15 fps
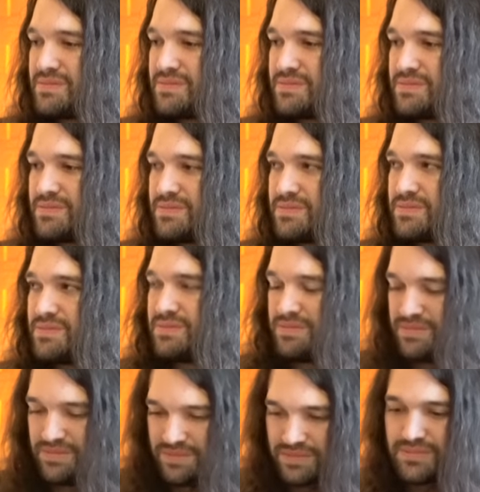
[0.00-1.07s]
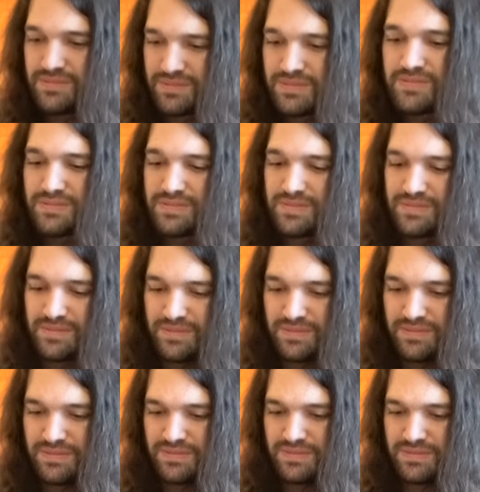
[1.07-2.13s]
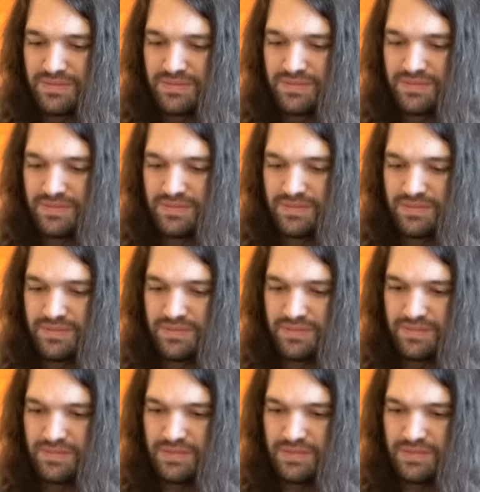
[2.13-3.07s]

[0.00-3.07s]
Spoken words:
[no speech]